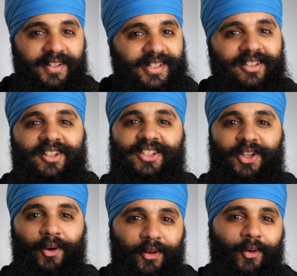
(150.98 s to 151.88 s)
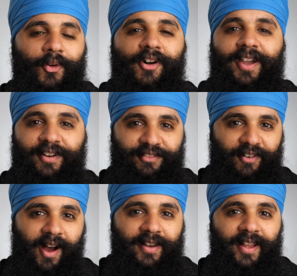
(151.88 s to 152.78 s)
just look so cool and
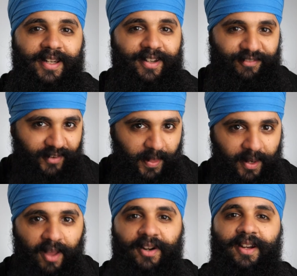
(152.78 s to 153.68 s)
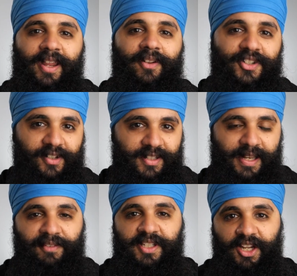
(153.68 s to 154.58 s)
fun and different than the other Kindle
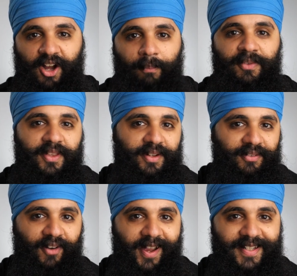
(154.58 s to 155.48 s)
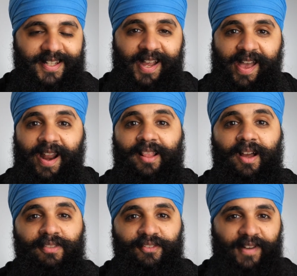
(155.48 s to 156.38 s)
screensavers that come with the device. And I
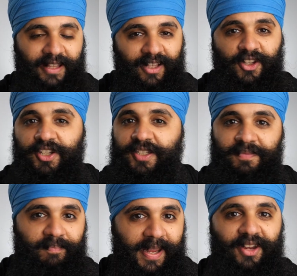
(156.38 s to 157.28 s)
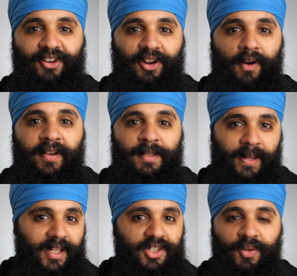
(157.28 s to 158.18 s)
love the fact that you can just make your own as
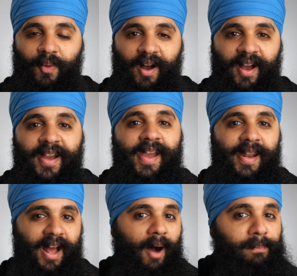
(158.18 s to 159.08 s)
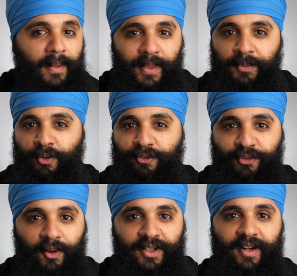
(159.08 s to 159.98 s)
many as you want and upload them to a
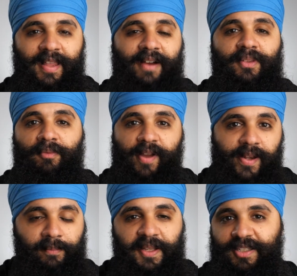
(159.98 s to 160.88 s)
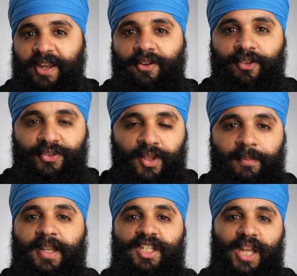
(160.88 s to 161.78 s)
folder and have them randomly cycle through
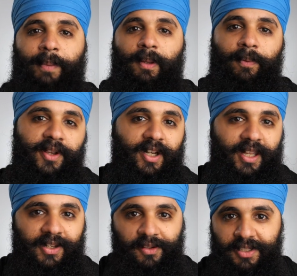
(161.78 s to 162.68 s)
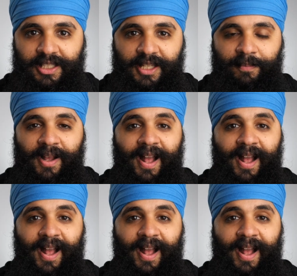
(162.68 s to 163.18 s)
them each time you put your Kindle to sleep.